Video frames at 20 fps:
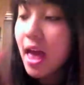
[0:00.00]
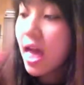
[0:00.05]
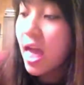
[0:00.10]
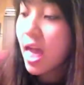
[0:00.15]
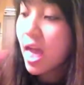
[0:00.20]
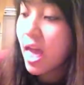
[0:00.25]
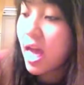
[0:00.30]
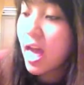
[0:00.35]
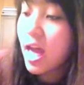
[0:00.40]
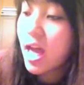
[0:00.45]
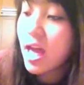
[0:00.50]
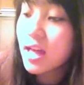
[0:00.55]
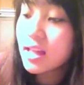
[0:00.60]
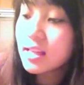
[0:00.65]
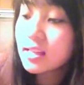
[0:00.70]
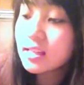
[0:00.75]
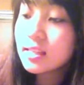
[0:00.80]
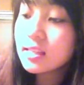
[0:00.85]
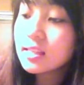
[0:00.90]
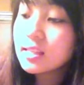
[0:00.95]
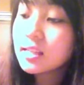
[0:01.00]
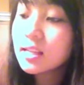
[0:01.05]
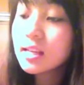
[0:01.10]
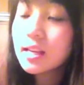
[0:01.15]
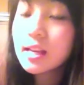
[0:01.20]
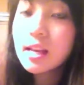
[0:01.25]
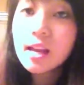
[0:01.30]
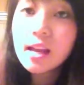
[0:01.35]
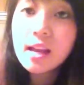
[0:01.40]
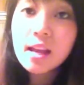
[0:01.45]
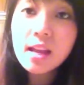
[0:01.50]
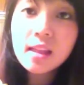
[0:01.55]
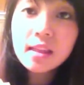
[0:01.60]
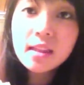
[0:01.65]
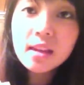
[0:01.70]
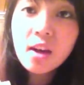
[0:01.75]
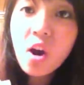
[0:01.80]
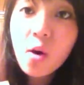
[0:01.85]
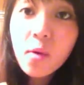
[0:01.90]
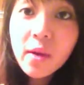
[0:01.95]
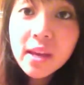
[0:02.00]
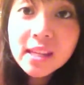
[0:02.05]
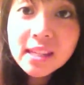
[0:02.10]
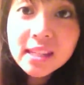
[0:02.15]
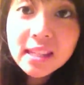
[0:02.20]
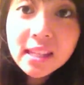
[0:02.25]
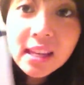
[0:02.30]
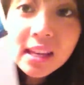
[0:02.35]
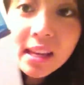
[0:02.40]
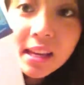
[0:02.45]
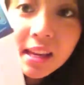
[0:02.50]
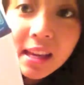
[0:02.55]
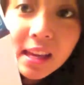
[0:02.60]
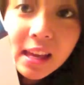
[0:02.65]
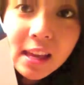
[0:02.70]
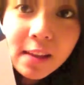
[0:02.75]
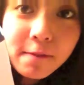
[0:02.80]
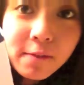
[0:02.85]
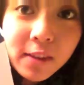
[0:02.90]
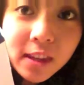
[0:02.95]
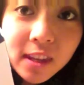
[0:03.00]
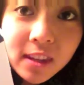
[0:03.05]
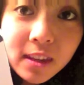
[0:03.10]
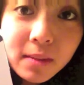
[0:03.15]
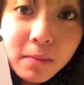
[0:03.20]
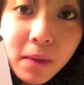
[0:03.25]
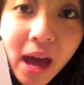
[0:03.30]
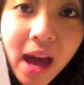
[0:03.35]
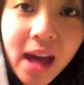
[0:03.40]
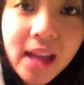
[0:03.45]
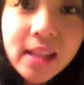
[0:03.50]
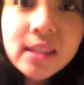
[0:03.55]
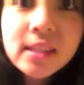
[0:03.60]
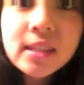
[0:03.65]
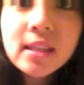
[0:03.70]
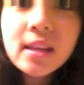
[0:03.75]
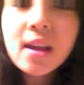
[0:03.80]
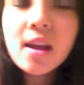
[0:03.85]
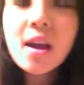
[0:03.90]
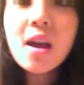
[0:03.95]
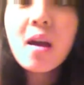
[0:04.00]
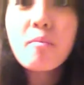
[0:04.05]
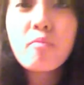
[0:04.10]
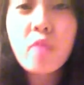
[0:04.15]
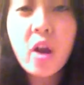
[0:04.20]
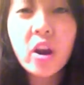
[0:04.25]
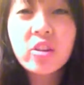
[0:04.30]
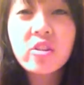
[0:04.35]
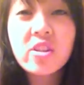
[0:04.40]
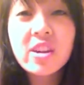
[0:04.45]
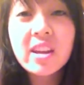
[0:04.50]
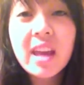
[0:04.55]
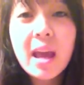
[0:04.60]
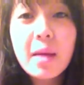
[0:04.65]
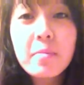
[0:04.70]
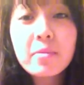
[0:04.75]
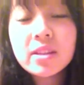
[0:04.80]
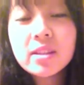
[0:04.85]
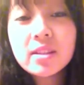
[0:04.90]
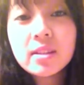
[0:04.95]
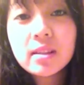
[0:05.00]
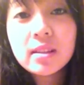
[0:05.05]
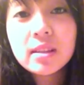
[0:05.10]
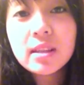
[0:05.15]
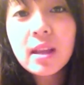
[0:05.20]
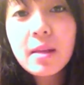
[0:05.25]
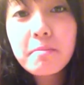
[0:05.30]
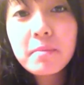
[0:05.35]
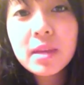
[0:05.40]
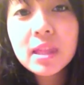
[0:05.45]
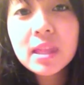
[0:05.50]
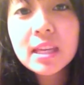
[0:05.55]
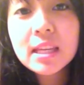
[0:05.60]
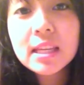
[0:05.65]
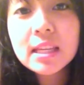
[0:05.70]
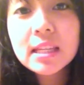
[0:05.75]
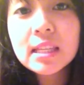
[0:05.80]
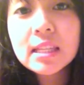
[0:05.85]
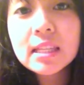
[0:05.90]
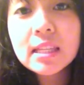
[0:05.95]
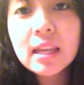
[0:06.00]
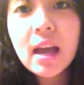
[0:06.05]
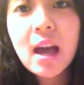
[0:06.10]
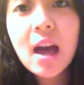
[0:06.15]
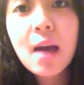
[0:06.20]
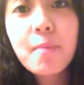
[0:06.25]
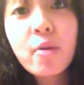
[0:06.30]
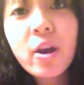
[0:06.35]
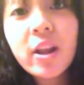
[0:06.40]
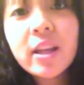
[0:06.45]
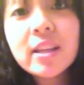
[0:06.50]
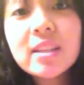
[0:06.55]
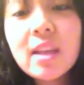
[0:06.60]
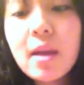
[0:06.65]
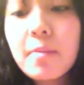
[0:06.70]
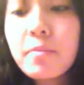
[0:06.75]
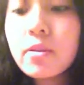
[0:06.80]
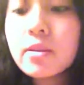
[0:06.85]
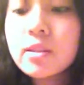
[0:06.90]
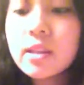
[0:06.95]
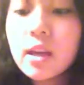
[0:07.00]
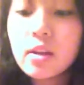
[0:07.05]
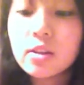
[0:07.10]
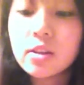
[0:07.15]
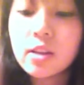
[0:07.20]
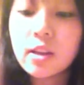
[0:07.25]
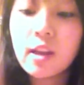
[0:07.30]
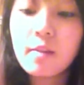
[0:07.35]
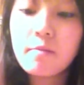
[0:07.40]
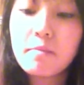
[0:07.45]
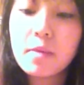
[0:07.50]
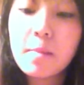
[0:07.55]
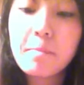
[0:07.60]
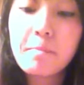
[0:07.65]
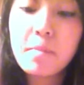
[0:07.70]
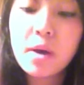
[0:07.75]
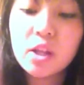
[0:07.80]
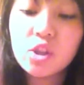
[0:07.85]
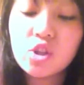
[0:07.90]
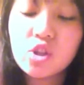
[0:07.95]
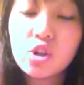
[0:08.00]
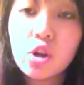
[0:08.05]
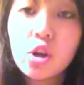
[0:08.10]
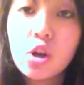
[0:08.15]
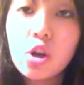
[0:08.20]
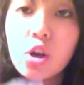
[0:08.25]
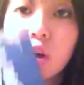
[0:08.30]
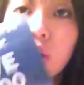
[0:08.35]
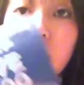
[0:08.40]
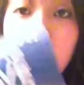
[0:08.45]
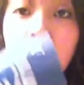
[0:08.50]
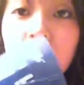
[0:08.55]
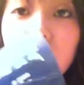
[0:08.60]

and the Always Infinity pads. Procter & Gamble sent me these product samples. They also gave me a bunch of